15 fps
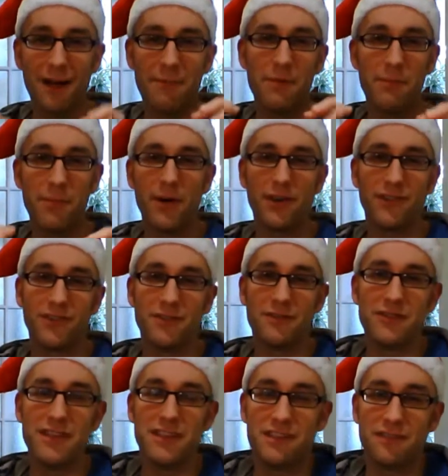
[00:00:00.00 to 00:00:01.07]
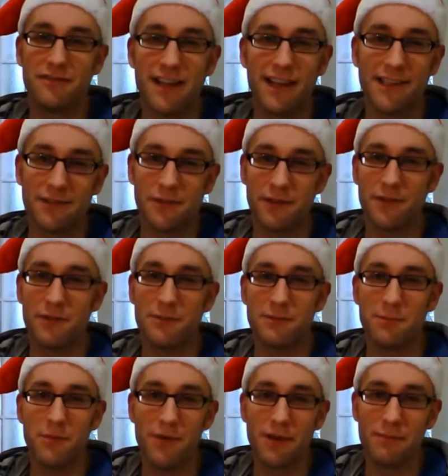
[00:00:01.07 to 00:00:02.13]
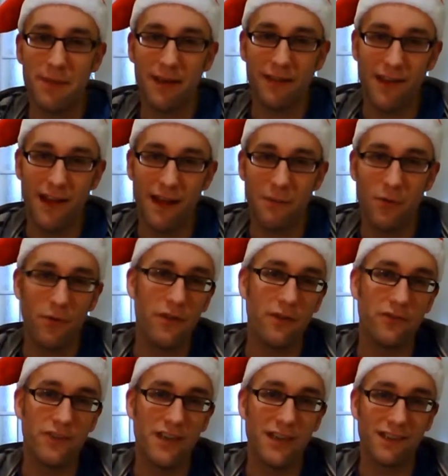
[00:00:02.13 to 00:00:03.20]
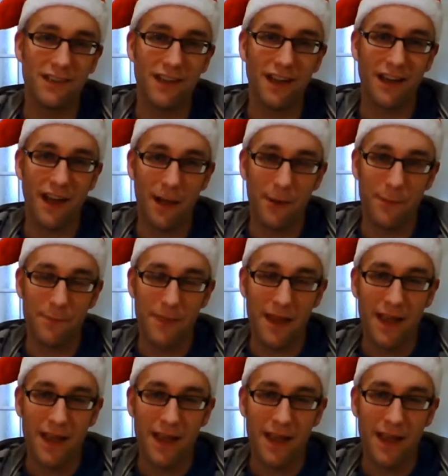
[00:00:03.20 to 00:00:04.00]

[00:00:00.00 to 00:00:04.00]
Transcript: the person of Jesus of Nazareth, who was born in Bethlehem all those years ago.